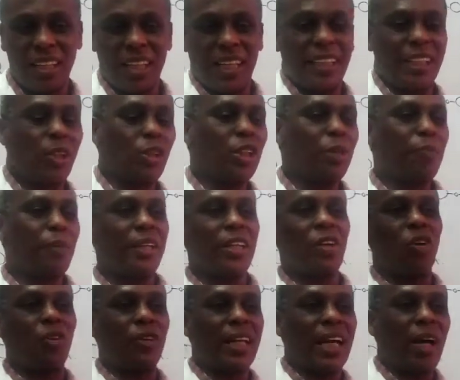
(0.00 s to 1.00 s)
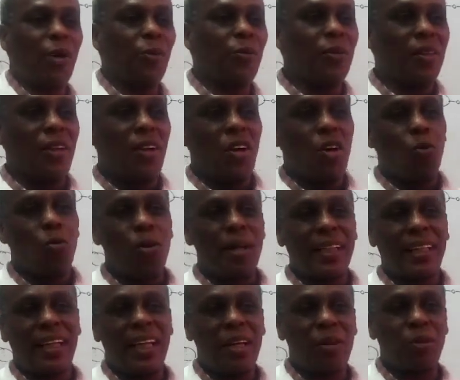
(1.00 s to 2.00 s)
Now, depending on how one
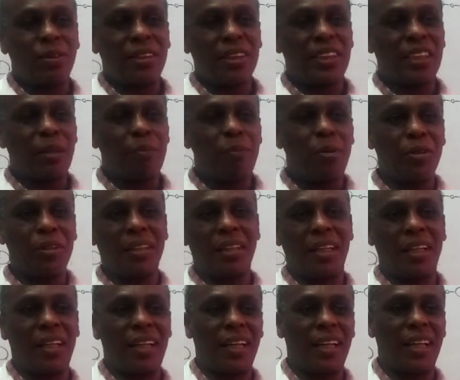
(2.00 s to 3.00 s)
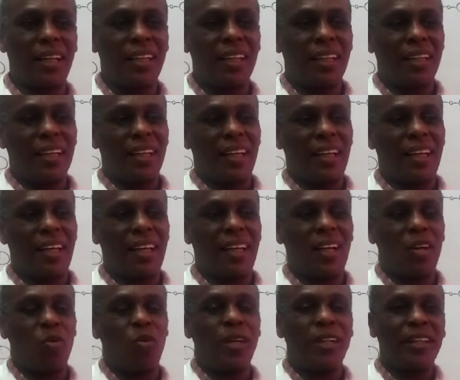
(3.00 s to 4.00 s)
glycosydic body,
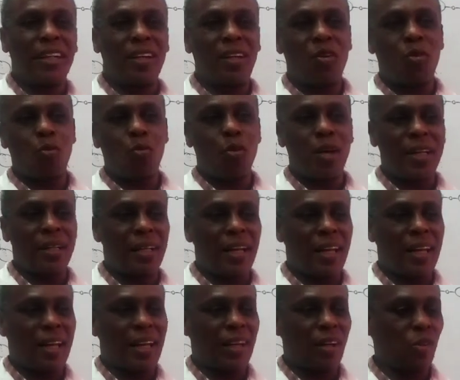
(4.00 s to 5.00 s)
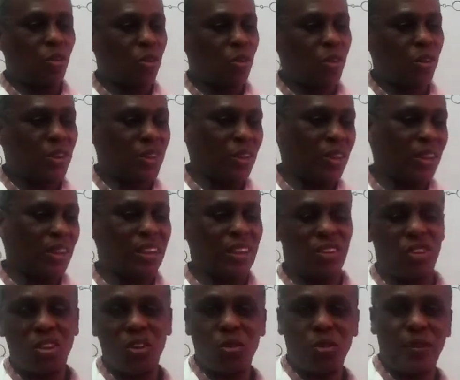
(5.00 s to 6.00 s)
one glucose unit is
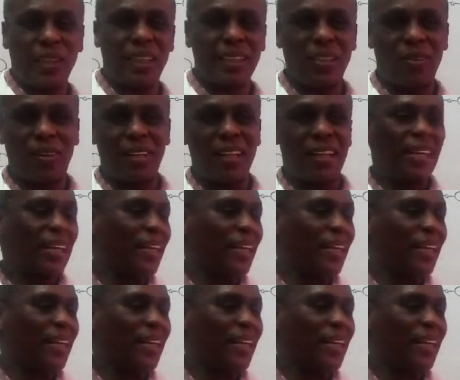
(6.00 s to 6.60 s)
joined to the other one,